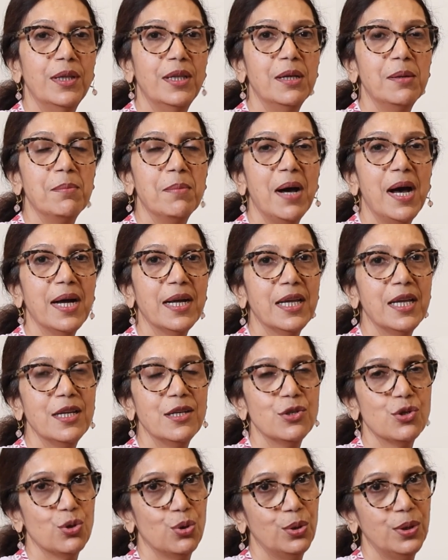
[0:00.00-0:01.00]
the
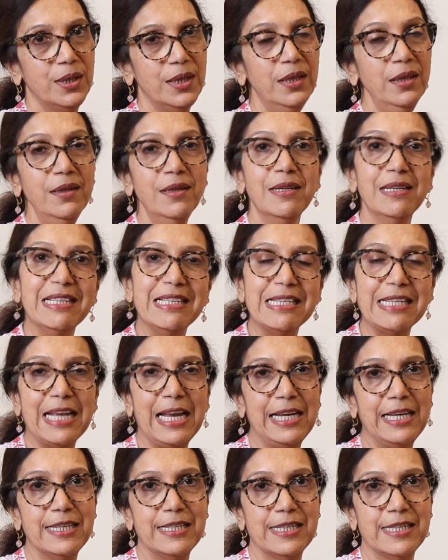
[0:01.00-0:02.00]
markings on the
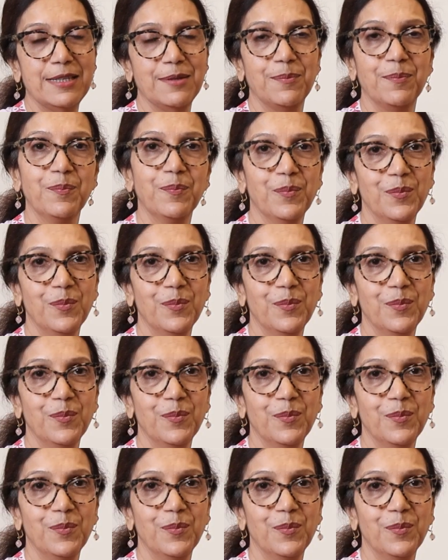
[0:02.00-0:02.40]
skeleton,